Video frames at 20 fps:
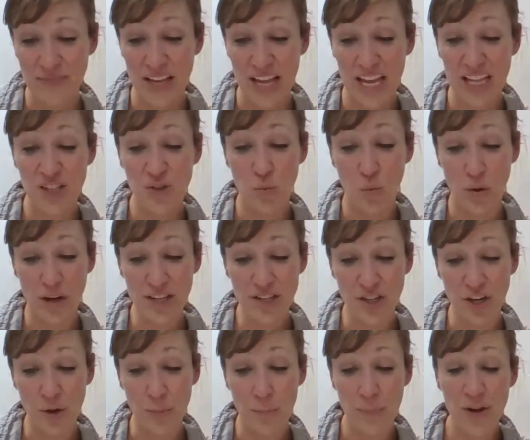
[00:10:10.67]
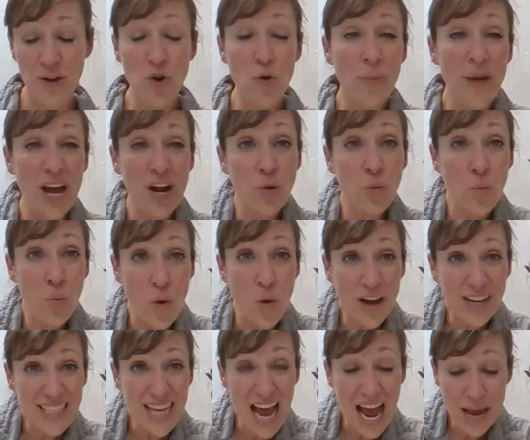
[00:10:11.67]
It's winter, but no matter
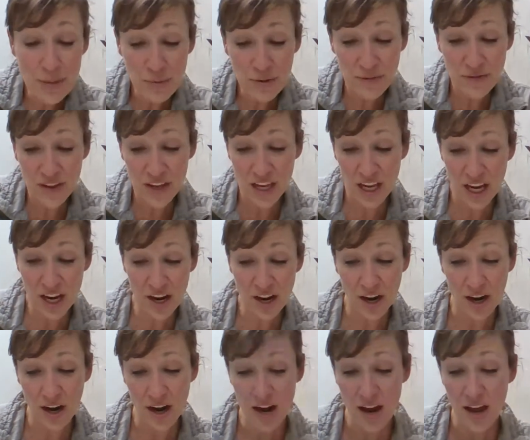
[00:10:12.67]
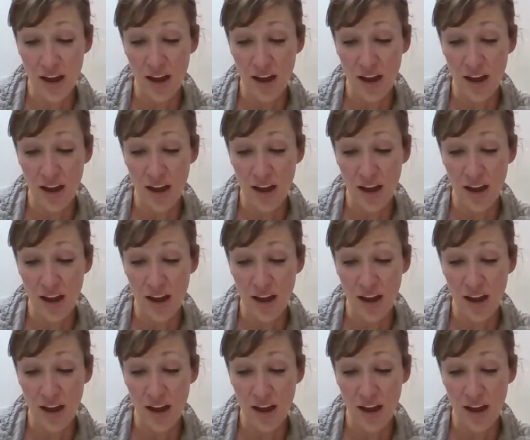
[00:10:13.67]
what time of year